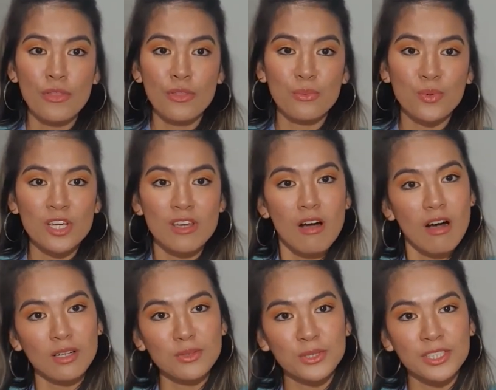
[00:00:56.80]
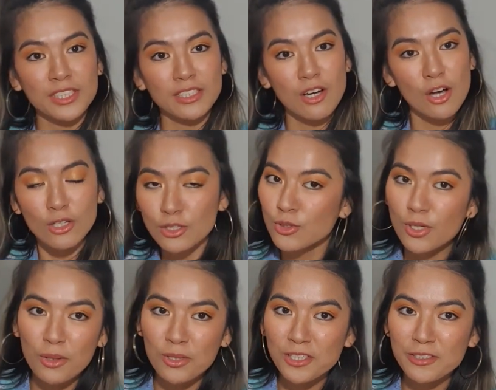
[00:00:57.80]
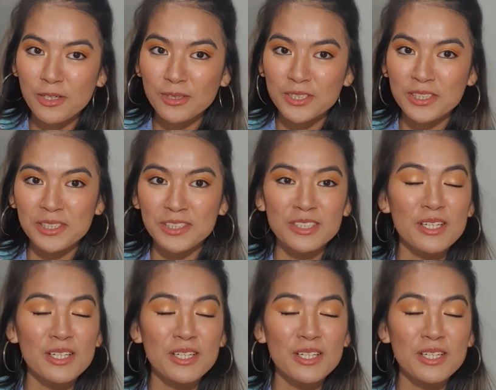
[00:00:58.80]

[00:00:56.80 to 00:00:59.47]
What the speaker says: 300 Australian dollars.